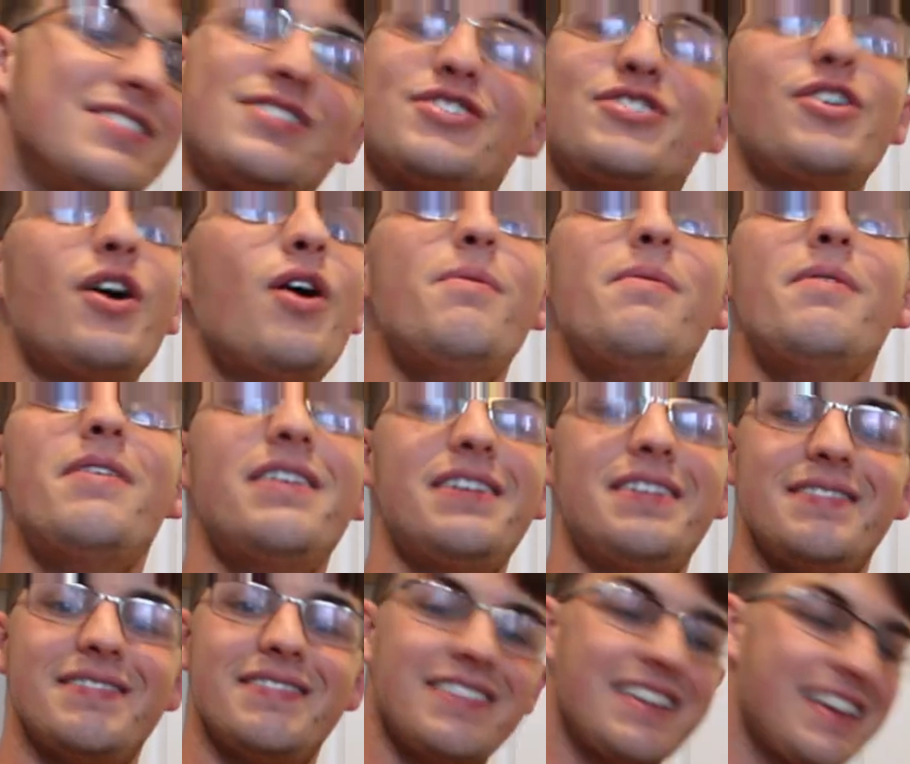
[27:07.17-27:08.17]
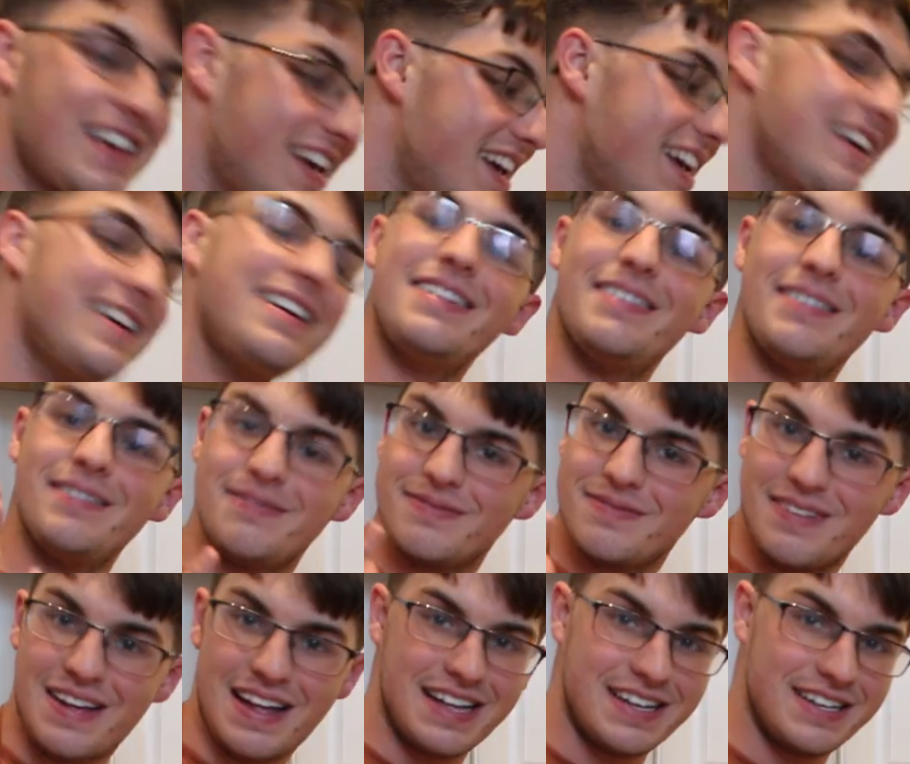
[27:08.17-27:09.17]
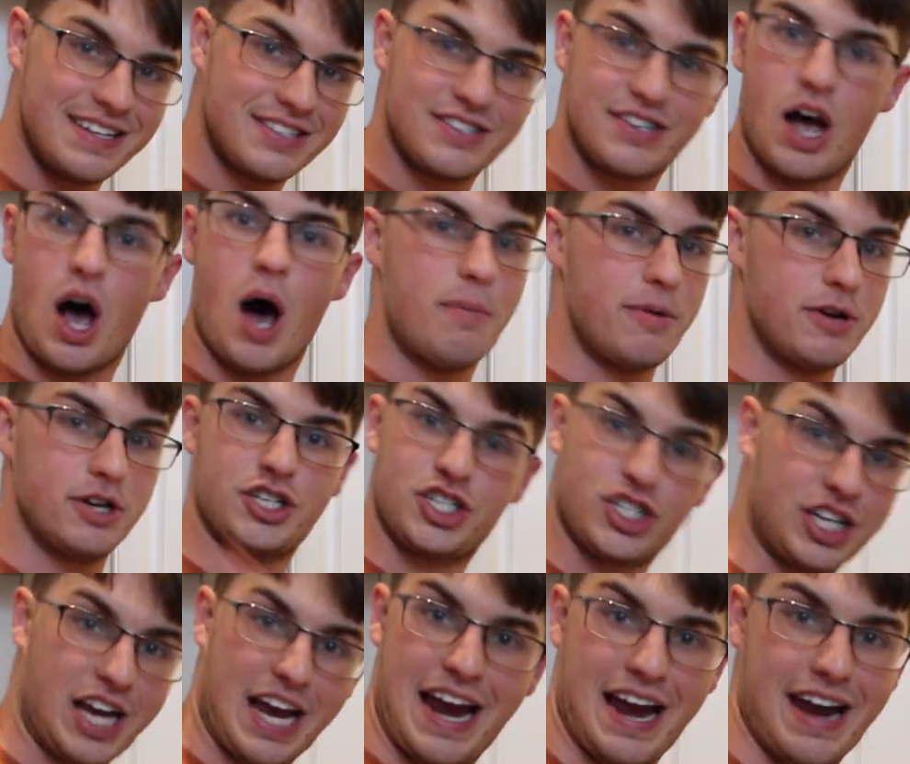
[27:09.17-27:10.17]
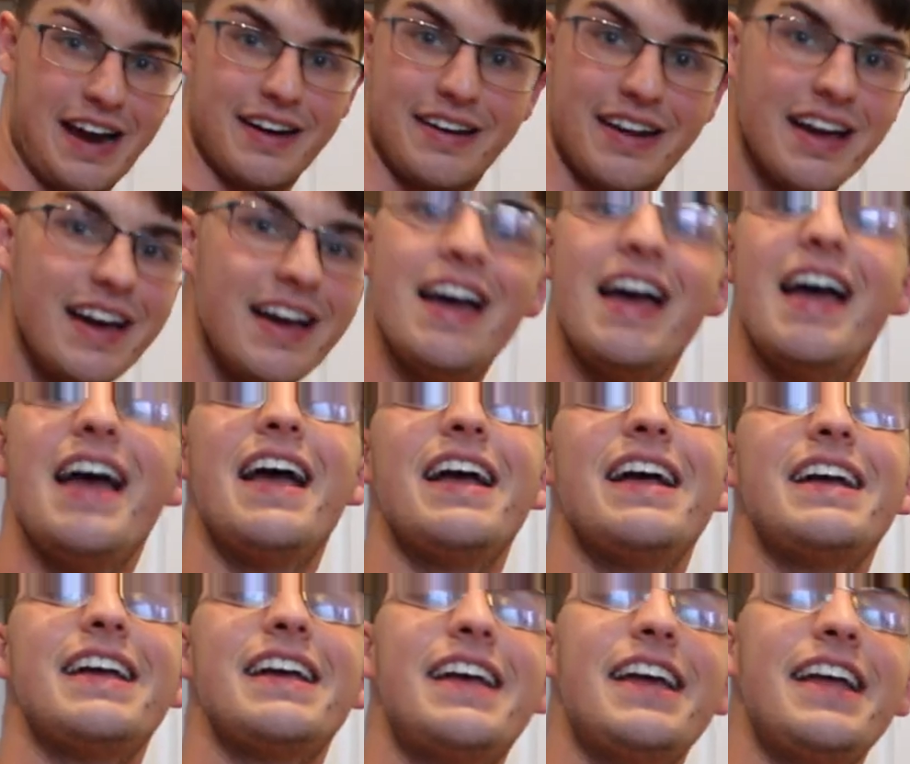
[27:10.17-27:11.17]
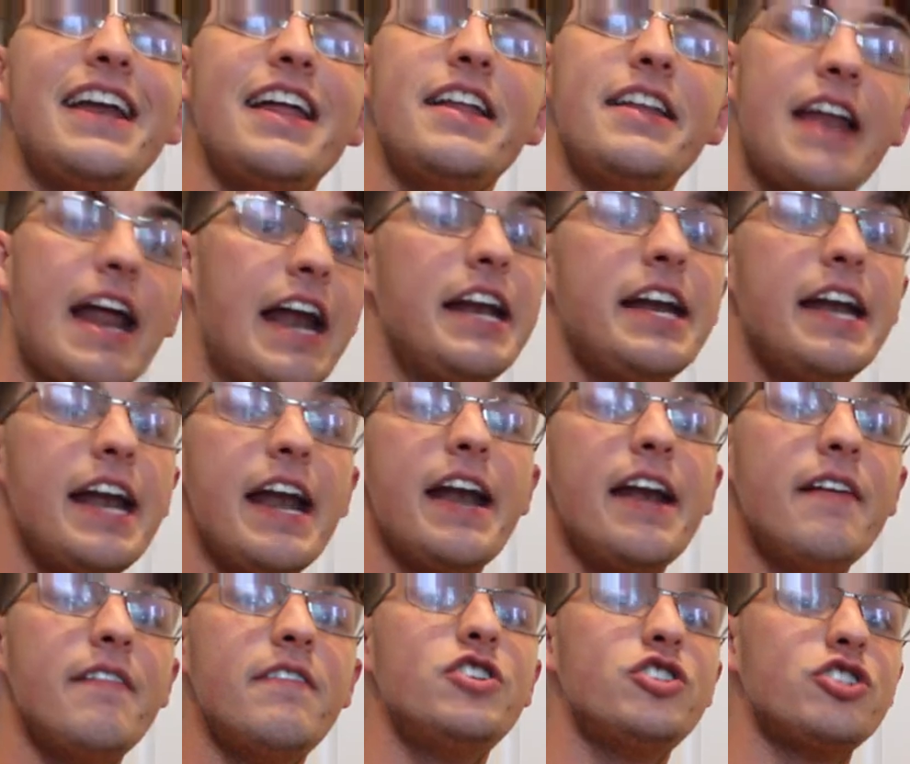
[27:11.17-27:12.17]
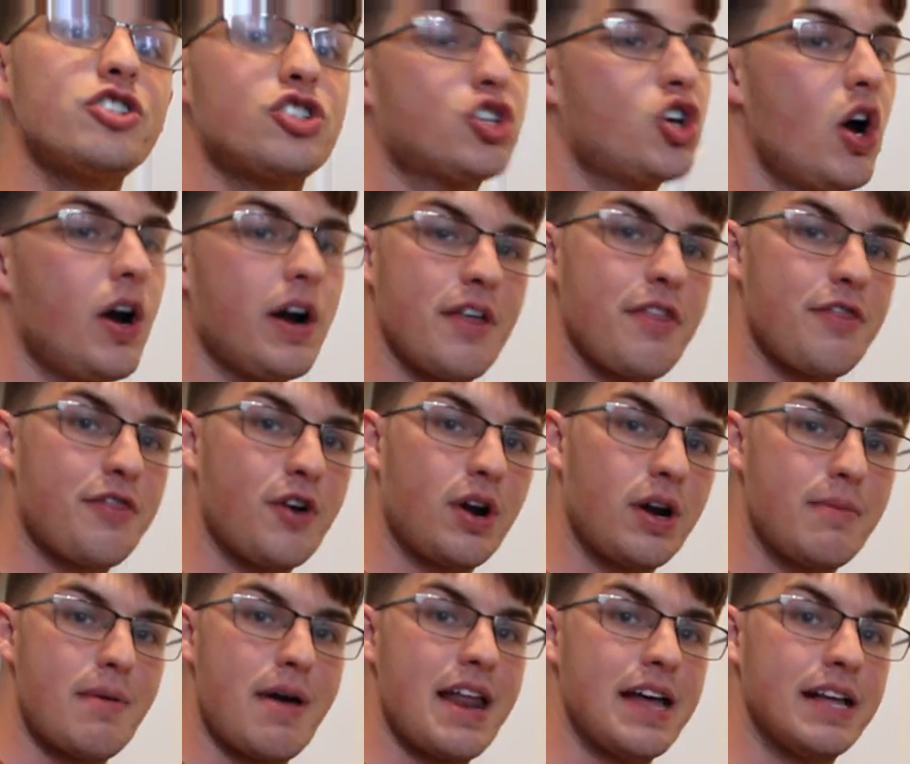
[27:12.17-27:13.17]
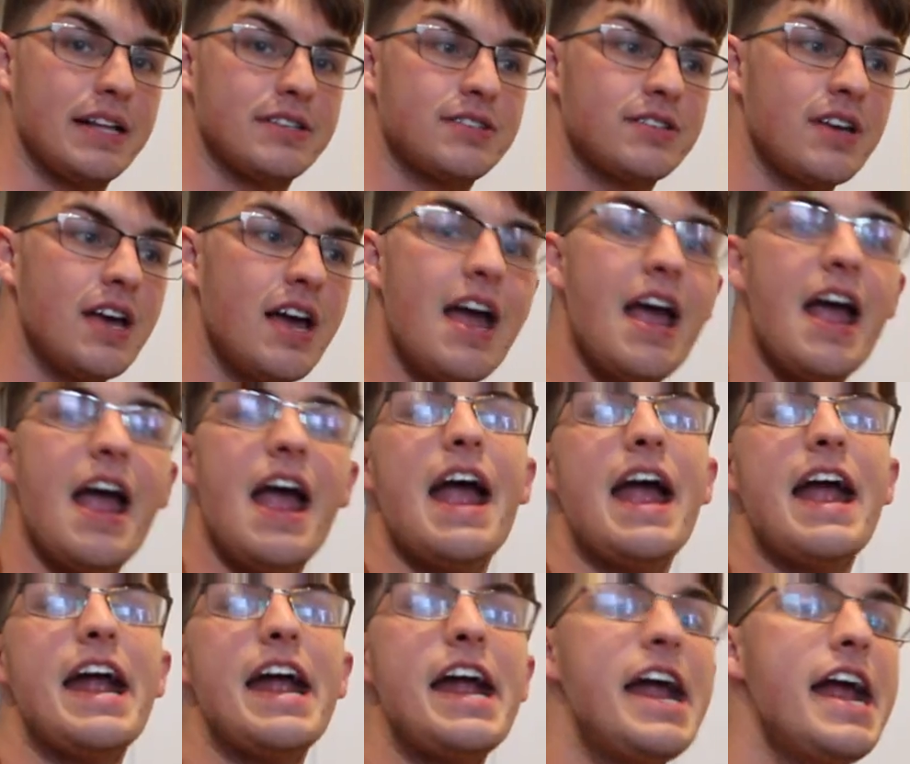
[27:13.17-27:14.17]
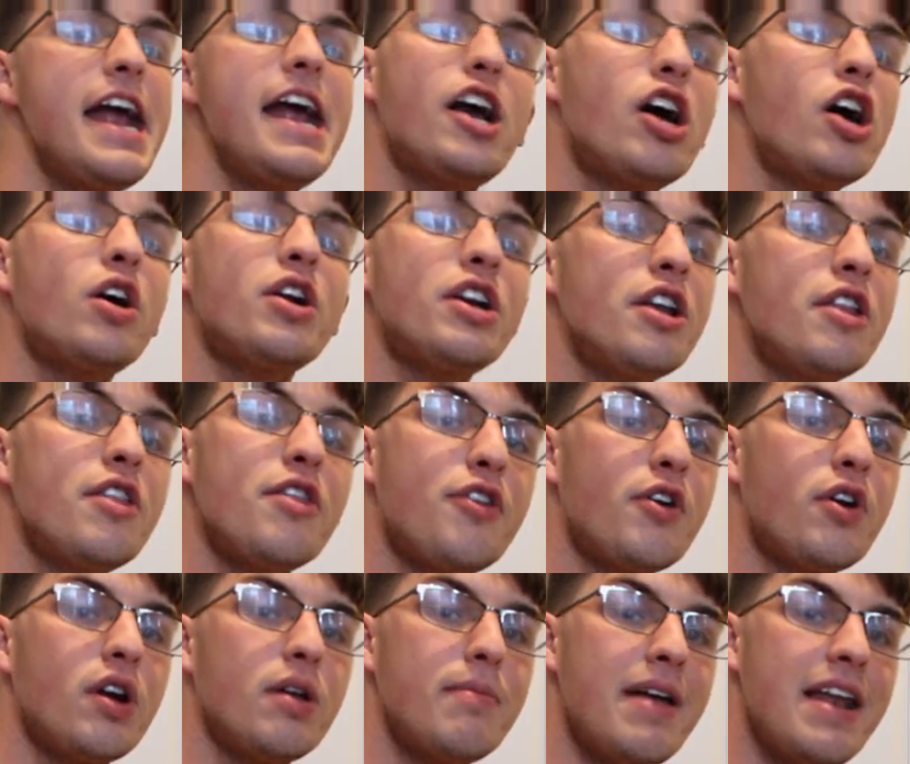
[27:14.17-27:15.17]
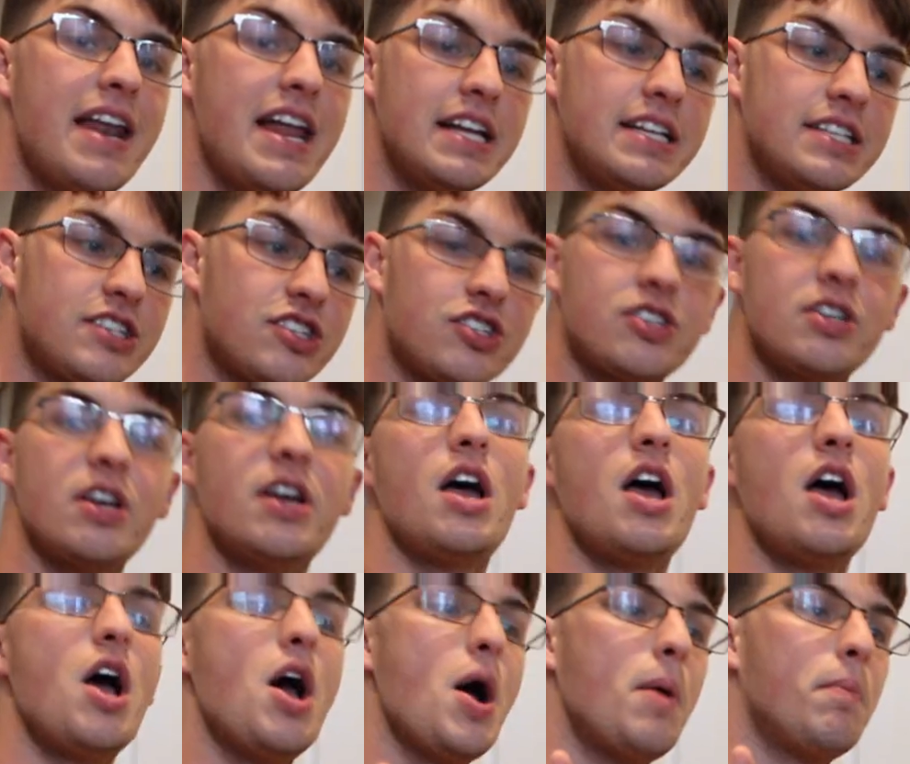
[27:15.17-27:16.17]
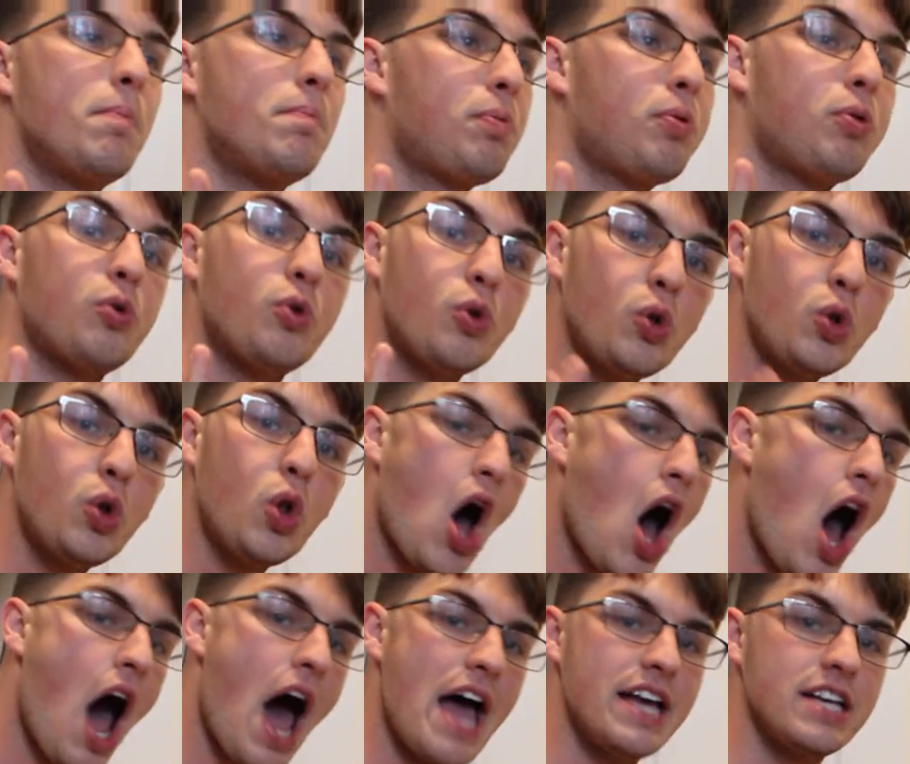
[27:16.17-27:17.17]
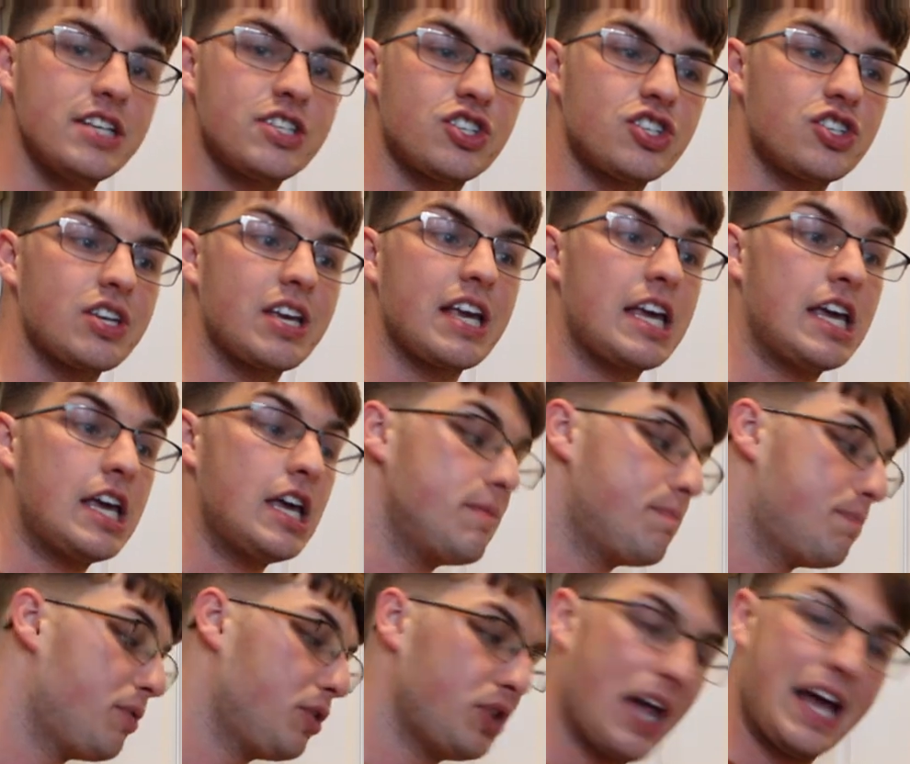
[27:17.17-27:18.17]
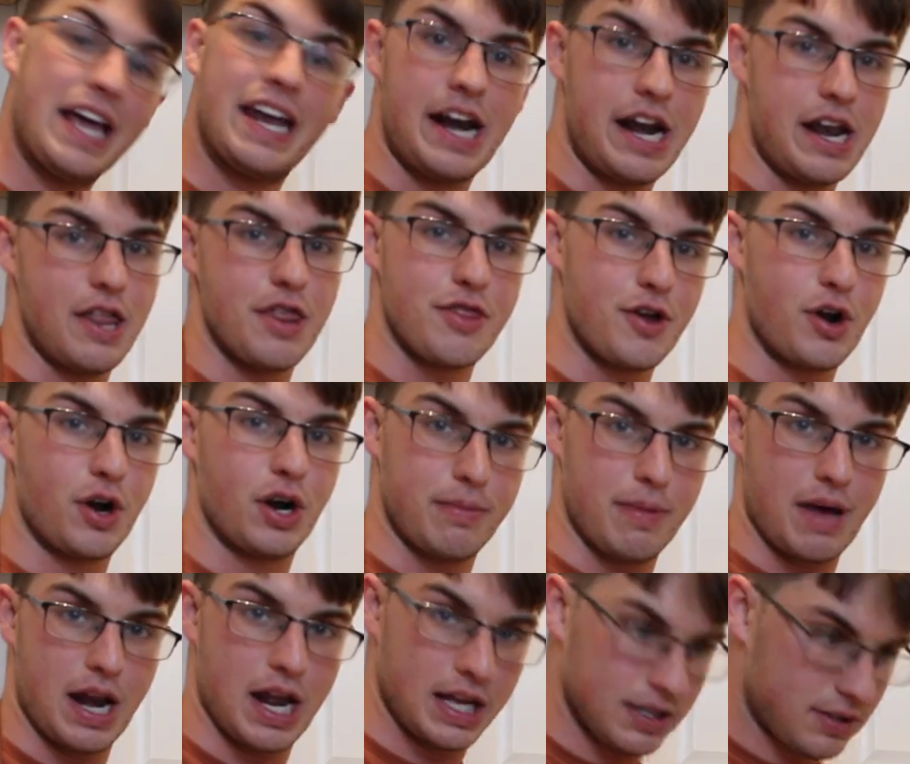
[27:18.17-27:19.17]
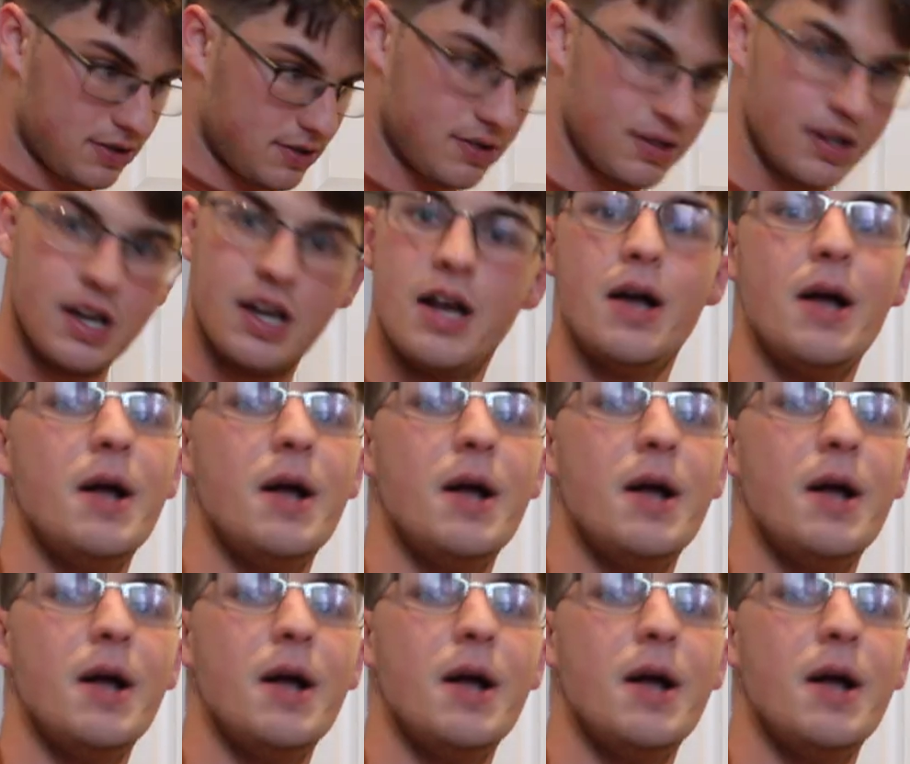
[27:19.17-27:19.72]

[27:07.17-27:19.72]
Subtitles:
Soma, he is a machine. He didn't even just cook it in 30 minutes. He cooked it in 30 minutes, plus he plated it in 30 minutes.